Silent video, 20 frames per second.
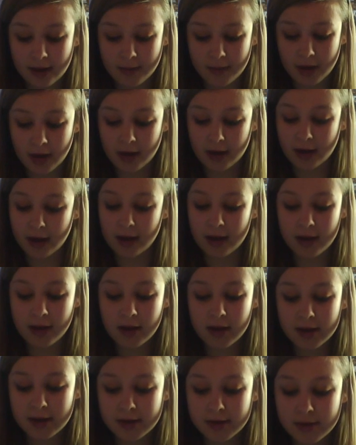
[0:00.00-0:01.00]
and a partner,
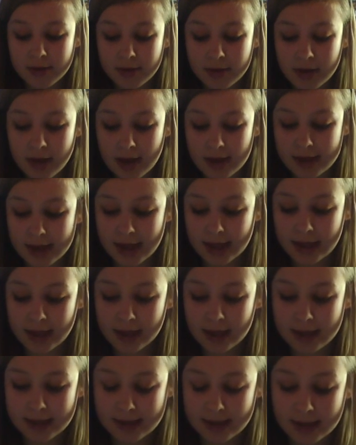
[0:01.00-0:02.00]

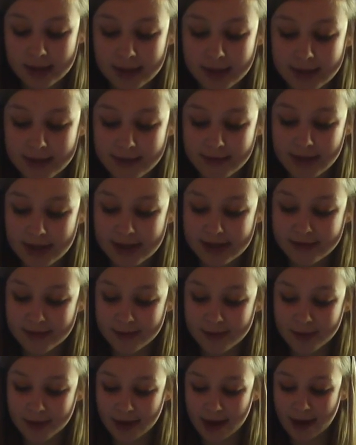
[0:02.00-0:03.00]
taking his son to his first
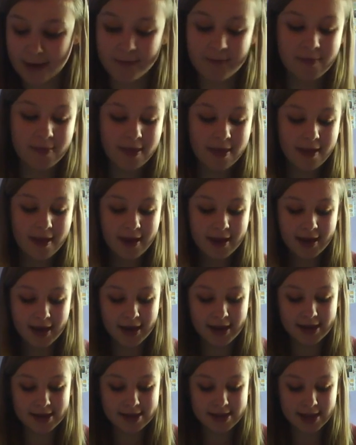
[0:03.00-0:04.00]
football game.
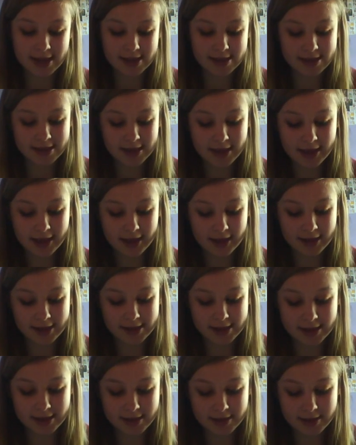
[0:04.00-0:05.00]
Kurt says he
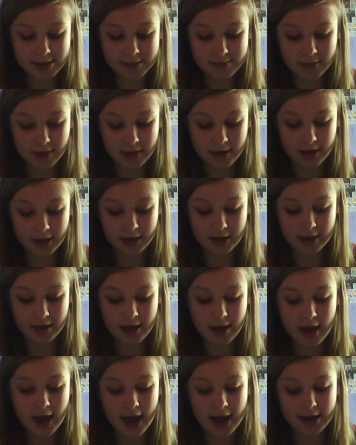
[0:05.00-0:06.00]
leans into his partner
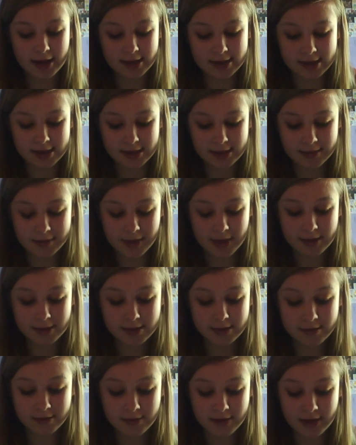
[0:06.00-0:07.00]
and as he's
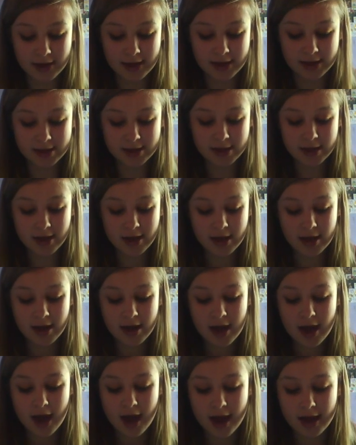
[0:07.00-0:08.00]
about to finish
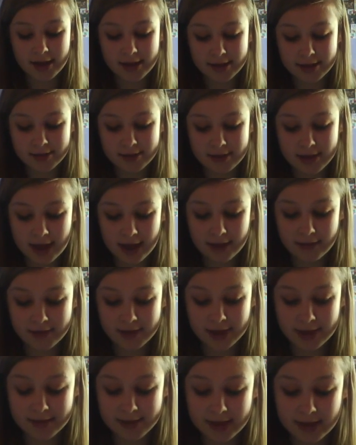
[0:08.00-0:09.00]
until Dave
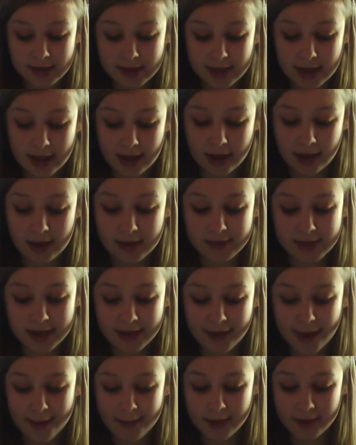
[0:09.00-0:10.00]
chips in saying, "I'm
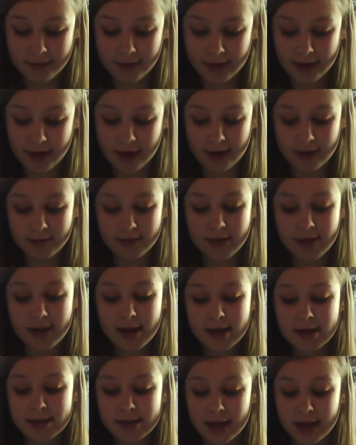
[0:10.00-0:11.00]
so happy right now."
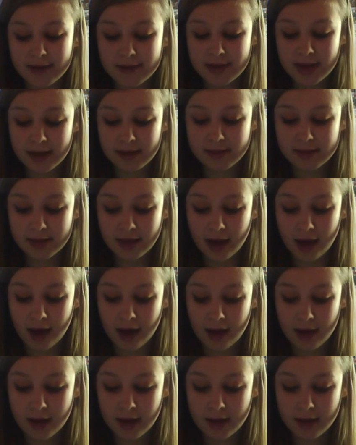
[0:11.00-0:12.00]
Dave tells
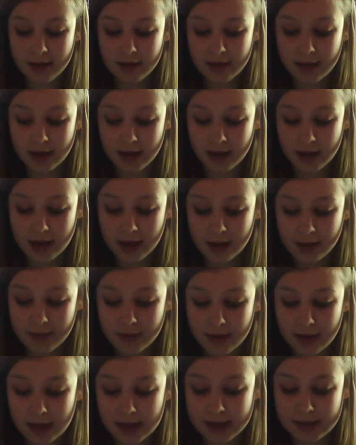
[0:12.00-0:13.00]
Kurt that he
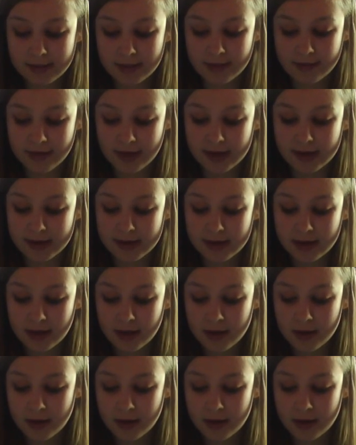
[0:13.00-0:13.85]
would like to be friends,